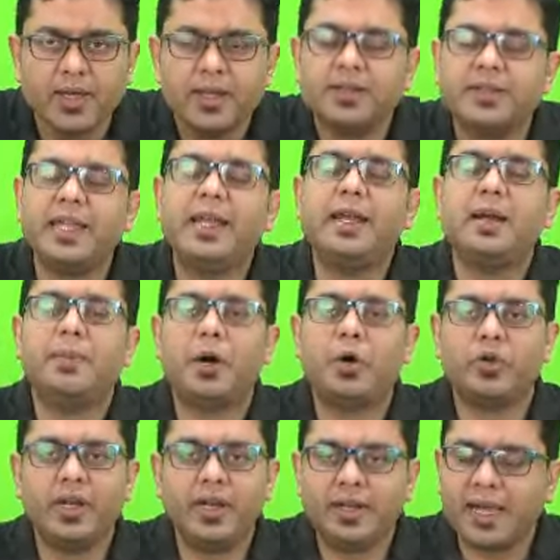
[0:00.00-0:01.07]
Think
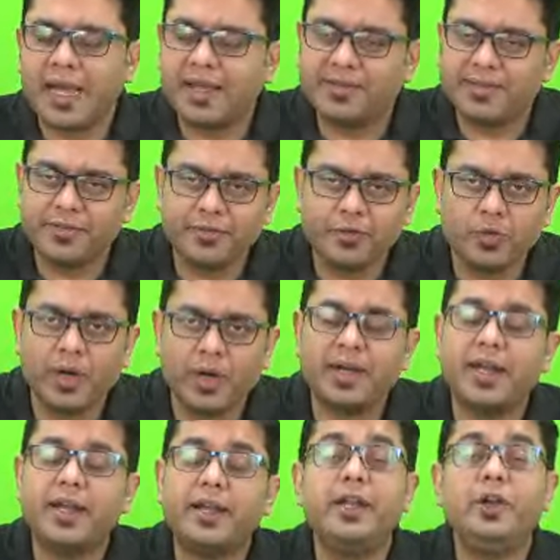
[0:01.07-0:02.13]
about it as if you are
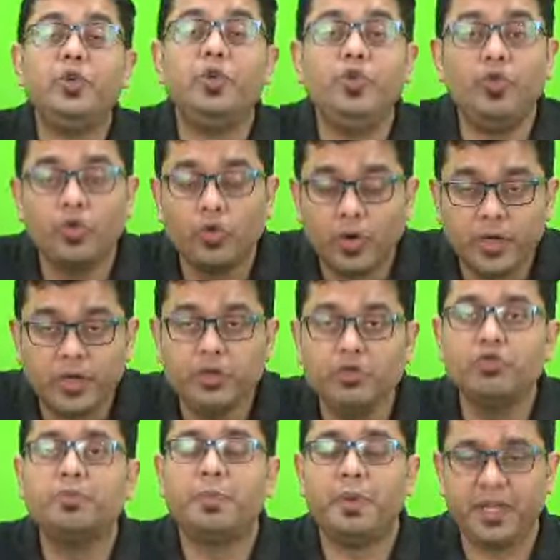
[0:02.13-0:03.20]
getting to know a new
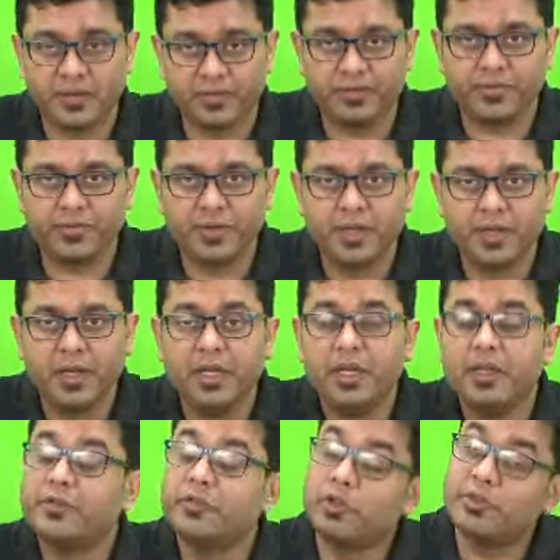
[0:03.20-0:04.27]
place.
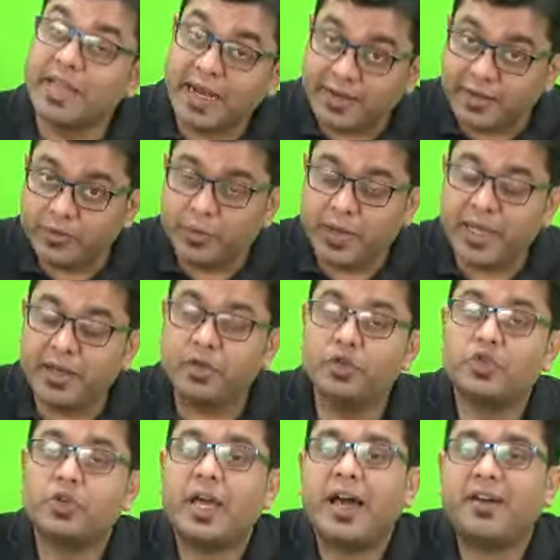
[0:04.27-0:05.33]
So that is where you
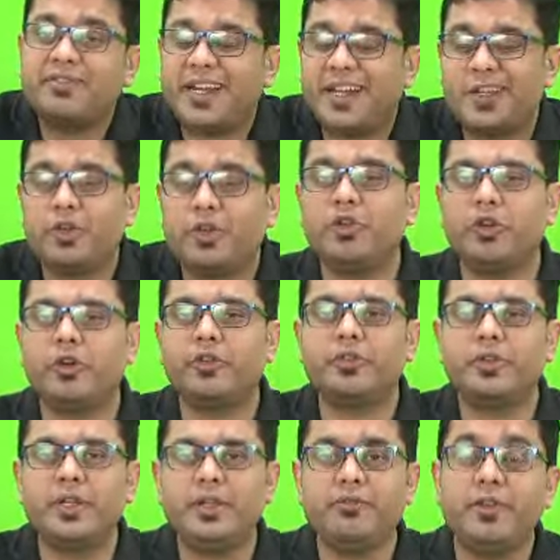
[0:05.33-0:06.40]
should have that
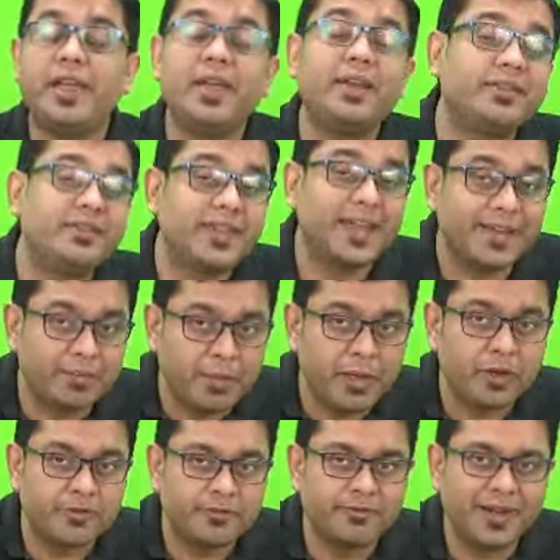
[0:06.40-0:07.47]
curiosity. Where is that Bay
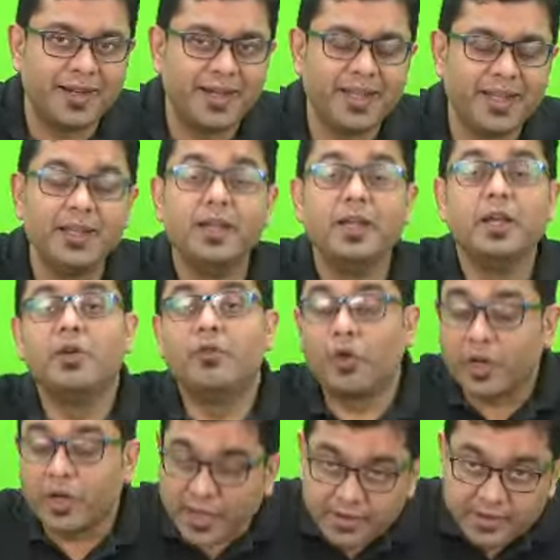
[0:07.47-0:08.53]
of Fundy?
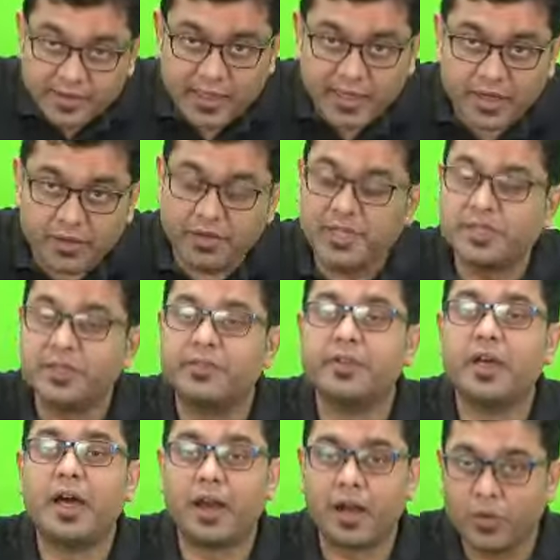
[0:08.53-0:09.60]
What are the regions
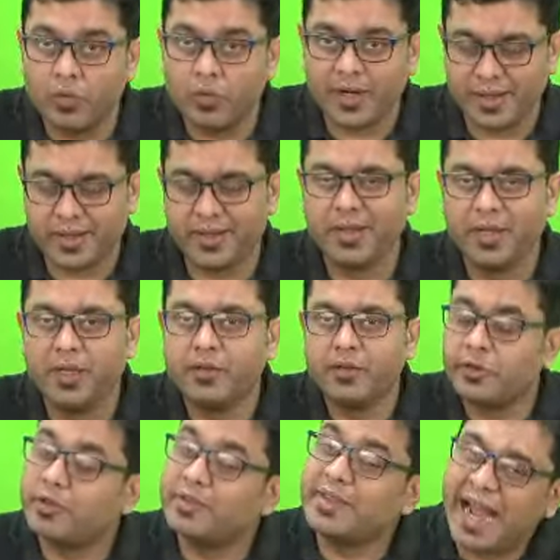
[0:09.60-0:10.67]
around it?
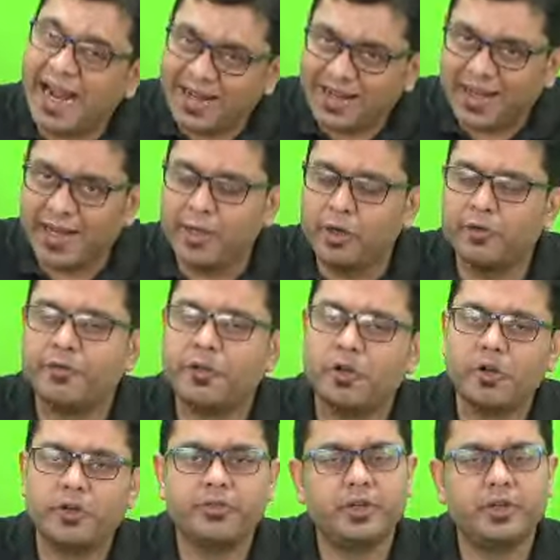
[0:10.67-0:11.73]
So that kind of
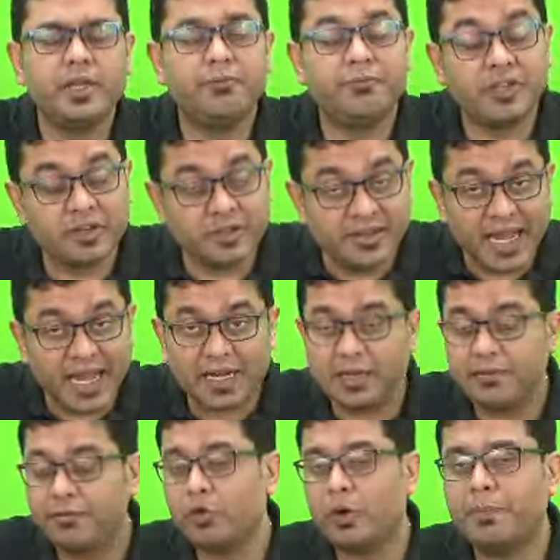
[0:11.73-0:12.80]
curiosity, with that,
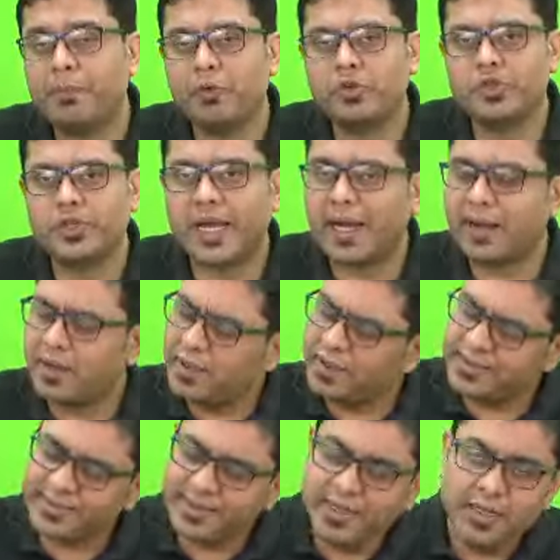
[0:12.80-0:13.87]
if you approach the
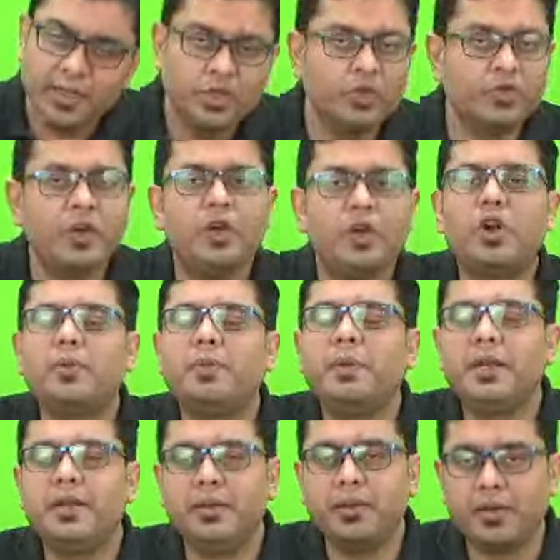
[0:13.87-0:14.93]
atlas, you will not
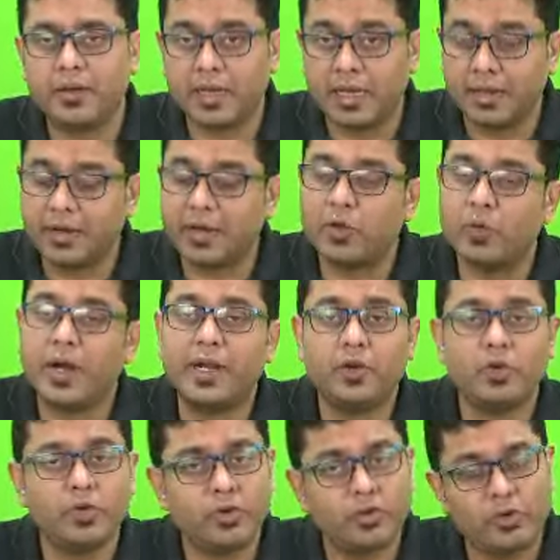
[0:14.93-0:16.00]
be required
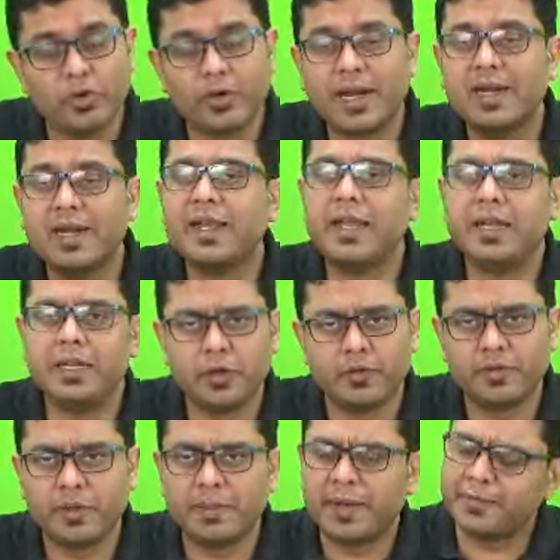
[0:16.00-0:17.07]
to look at any of
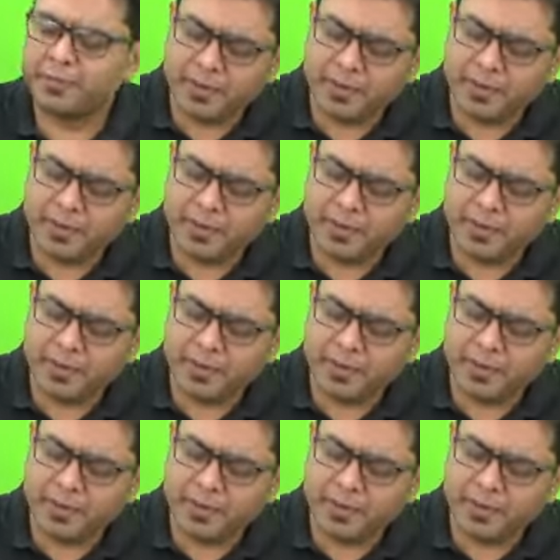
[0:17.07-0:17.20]
the maps.